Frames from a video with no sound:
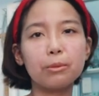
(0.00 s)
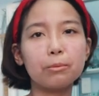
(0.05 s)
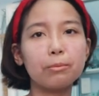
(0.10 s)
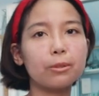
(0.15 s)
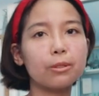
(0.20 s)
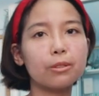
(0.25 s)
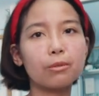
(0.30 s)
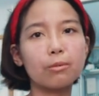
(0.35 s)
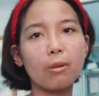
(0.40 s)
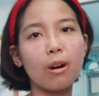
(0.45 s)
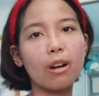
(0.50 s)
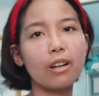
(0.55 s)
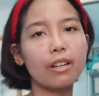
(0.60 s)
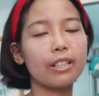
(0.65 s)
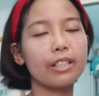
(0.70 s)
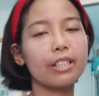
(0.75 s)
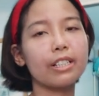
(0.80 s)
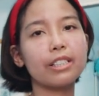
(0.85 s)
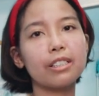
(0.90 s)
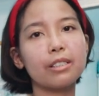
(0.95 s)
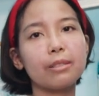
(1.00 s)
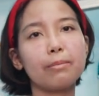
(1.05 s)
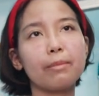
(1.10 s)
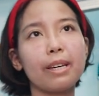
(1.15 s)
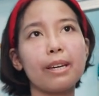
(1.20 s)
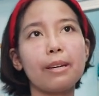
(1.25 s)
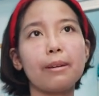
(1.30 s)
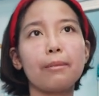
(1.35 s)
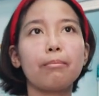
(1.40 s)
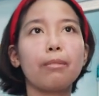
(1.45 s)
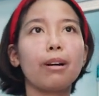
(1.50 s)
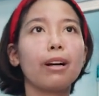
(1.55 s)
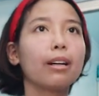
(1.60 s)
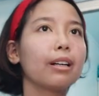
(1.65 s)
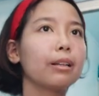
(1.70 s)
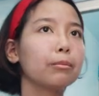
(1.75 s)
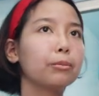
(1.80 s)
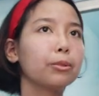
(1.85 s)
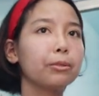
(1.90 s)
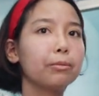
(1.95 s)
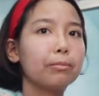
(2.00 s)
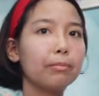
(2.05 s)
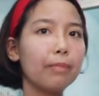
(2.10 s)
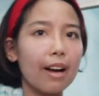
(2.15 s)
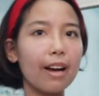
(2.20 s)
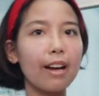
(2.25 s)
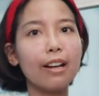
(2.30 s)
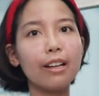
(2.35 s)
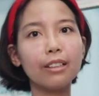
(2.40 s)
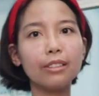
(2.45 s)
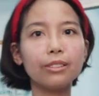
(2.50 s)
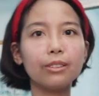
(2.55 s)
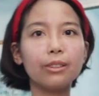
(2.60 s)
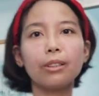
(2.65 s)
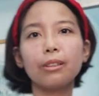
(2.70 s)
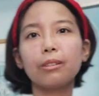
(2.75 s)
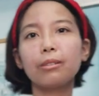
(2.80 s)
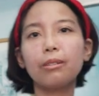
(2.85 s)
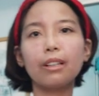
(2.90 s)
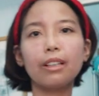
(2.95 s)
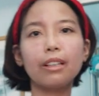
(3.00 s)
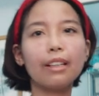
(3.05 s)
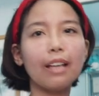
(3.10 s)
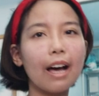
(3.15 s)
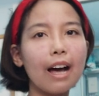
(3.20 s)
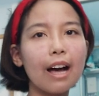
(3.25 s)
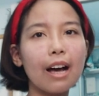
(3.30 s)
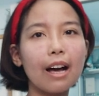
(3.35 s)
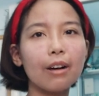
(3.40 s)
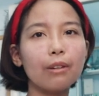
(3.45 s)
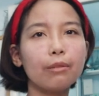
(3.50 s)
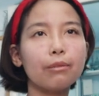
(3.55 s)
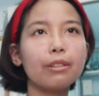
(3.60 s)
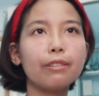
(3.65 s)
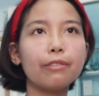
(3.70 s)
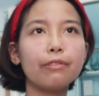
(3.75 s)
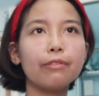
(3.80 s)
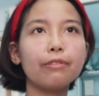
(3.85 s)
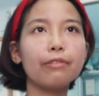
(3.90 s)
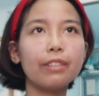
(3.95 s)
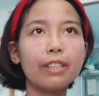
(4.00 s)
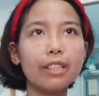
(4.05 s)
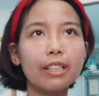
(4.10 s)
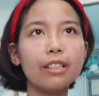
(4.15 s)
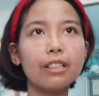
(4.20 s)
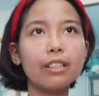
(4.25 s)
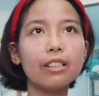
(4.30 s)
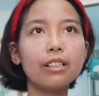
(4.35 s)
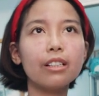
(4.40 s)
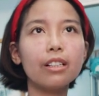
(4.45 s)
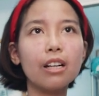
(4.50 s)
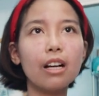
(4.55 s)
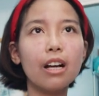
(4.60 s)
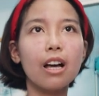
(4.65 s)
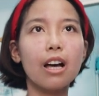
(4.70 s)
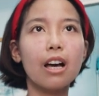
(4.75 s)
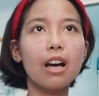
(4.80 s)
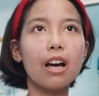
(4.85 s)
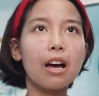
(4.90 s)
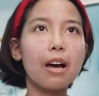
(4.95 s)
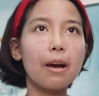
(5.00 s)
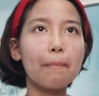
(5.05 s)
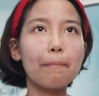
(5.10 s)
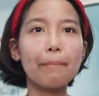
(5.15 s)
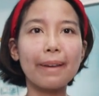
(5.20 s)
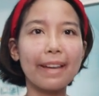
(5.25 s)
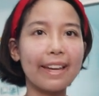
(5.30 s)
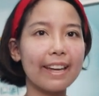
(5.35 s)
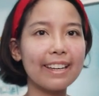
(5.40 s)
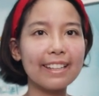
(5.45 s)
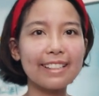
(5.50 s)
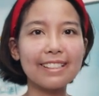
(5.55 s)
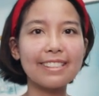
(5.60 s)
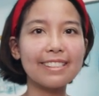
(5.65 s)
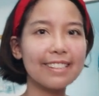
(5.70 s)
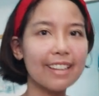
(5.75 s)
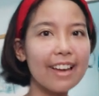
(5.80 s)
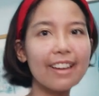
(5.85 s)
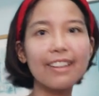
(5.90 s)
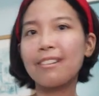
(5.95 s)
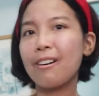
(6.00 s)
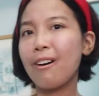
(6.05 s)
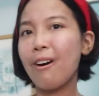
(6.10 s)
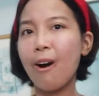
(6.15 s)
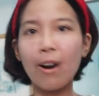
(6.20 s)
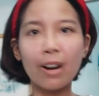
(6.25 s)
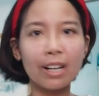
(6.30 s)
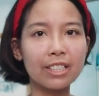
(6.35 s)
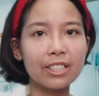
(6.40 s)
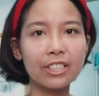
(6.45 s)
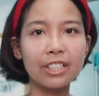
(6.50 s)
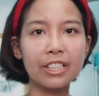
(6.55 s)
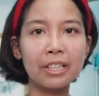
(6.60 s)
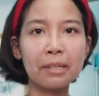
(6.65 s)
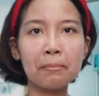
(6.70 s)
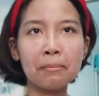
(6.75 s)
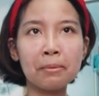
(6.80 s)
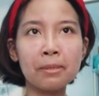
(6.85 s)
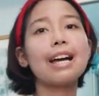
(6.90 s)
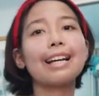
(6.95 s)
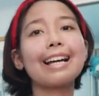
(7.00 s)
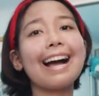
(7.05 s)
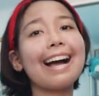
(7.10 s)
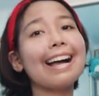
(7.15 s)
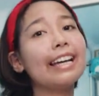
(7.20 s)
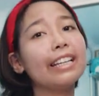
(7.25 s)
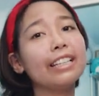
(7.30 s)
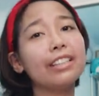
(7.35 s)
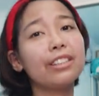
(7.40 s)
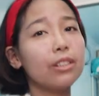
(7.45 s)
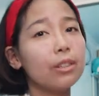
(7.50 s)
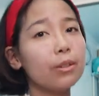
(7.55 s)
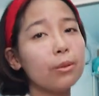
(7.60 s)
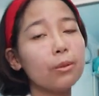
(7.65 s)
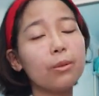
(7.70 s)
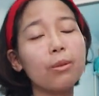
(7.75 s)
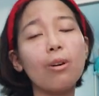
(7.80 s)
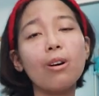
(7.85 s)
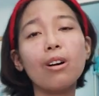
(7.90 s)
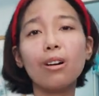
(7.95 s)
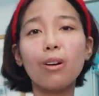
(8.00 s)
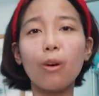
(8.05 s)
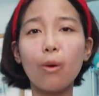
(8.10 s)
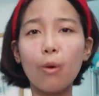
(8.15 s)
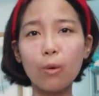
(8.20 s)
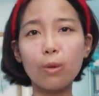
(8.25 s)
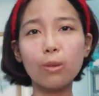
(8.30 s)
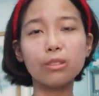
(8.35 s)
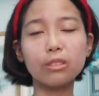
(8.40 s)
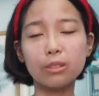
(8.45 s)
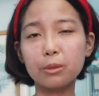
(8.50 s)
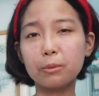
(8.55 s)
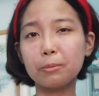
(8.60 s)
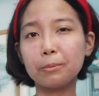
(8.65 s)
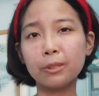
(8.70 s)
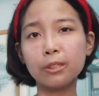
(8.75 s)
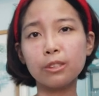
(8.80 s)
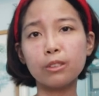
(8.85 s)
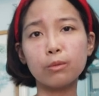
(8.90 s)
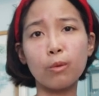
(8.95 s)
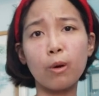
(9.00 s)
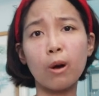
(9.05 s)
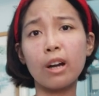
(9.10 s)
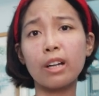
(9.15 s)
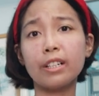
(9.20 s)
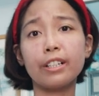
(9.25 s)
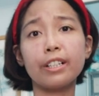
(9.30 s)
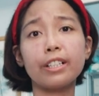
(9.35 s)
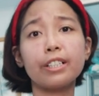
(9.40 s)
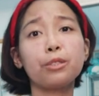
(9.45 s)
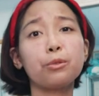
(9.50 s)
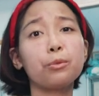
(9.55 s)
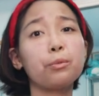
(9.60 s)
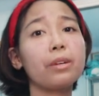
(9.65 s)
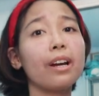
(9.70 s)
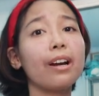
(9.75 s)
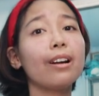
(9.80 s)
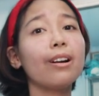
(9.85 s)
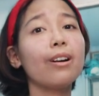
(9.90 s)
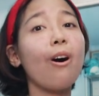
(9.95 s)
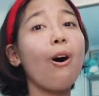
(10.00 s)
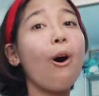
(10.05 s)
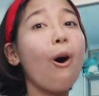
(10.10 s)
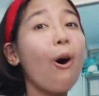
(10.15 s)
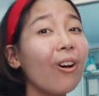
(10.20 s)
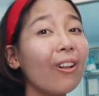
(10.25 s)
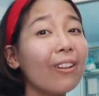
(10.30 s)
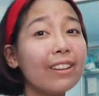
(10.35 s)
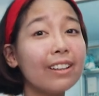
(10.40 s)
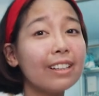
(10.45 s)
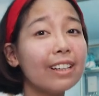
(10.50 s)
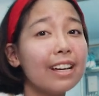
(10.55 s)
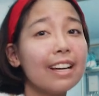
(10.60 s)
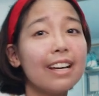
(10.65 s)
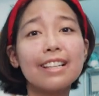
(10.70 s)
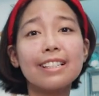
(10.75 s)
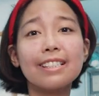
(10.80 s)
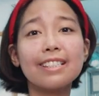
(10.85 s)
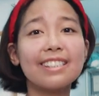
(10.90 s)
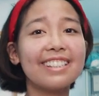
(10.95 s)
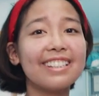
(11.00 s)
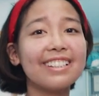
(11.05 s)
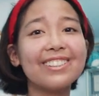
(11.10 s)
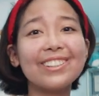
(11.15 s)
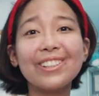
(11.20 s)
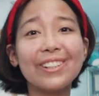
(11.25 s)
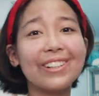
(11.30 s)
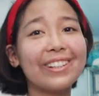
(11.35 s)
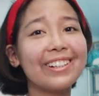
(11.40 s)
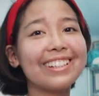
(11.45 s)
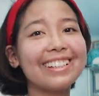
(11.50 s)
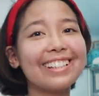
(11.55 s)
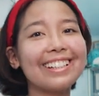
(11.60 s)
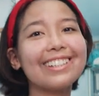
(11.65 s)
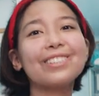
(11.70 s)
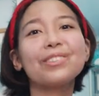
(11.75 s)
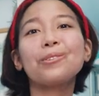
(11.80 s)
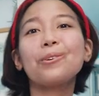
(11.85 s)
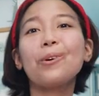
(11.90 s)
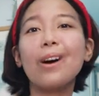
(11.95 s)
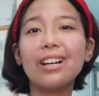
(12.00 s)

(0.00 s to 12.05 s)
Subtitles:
lupus warriors, may panggamot man or wala, we feel pains and hardships. Kahit new or old lupus warriors, we are all still learning to